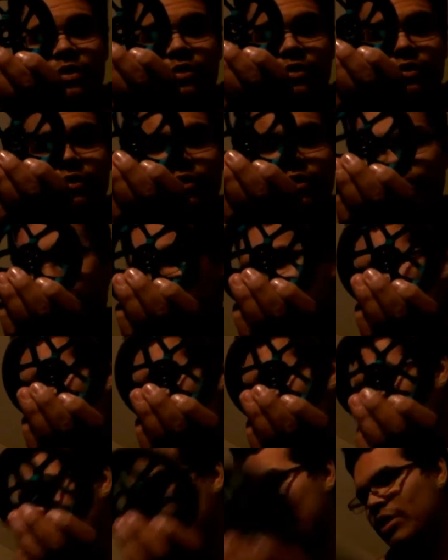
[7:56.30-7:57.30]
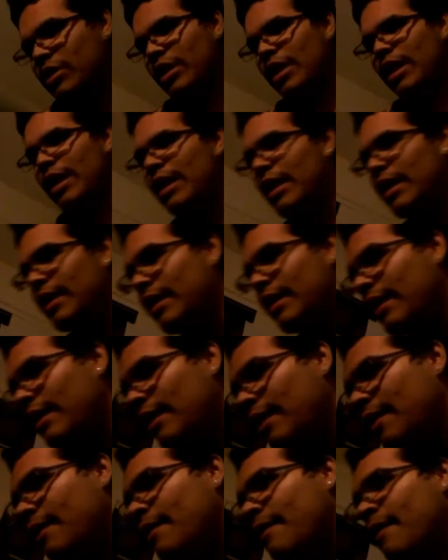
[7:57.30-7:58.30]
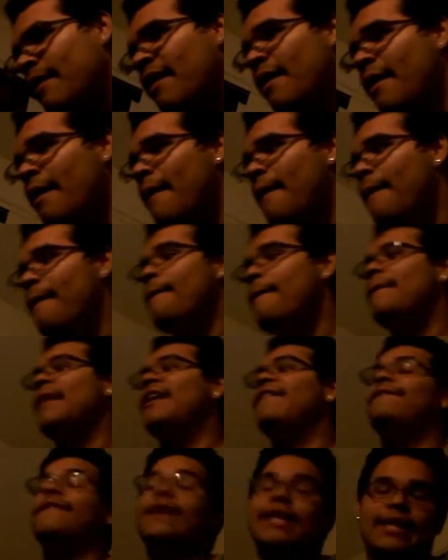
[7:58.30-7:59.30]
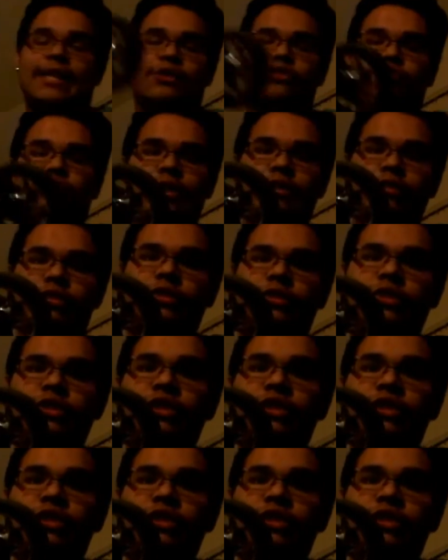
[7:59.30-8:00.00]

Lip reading: wheels and my Phoenix wheels